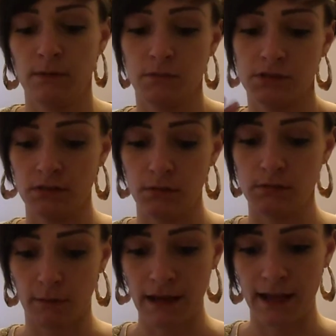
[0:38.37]
Something that wasn't
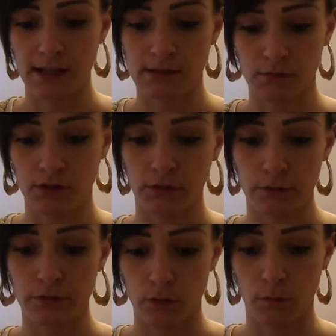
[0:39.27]
used, like my hands, that wasn't
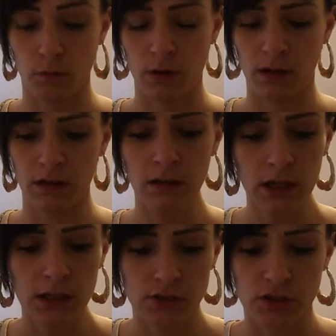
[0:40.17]
used to the water,
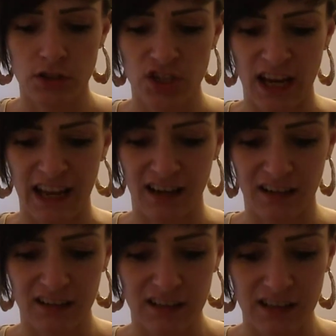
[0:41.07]
just to
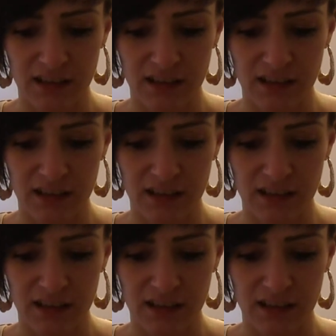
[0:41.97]
check.